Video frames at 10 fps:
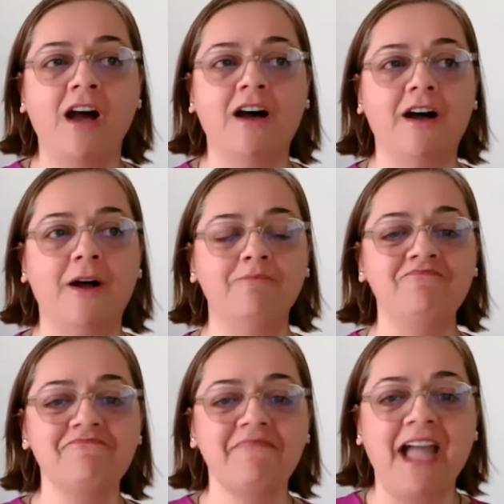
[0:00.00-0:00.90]
Um,
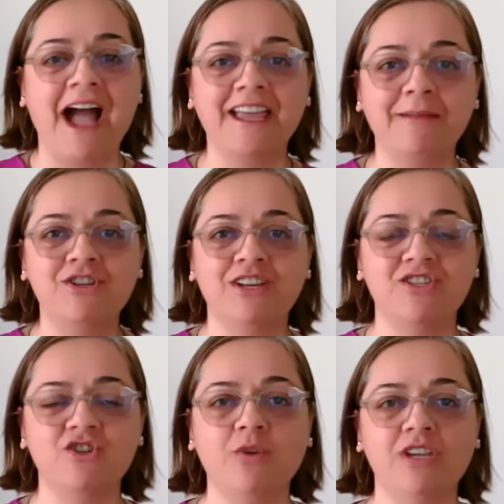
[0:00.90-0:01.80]
I am
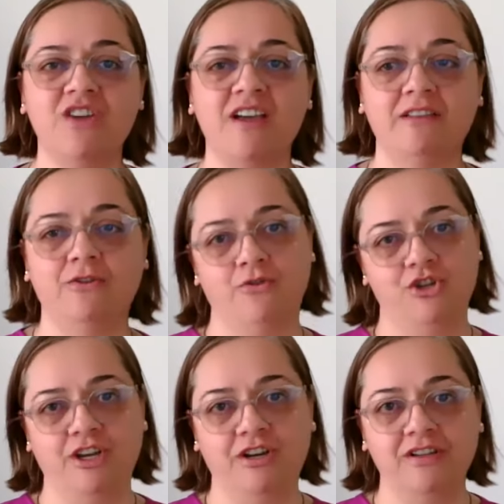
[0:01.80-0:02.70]
just so excited to
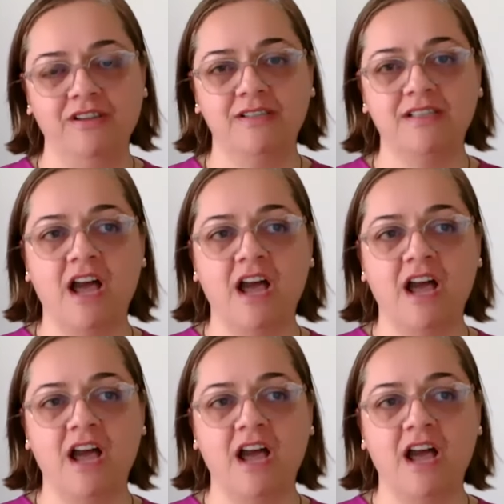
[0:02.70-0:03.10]
share this.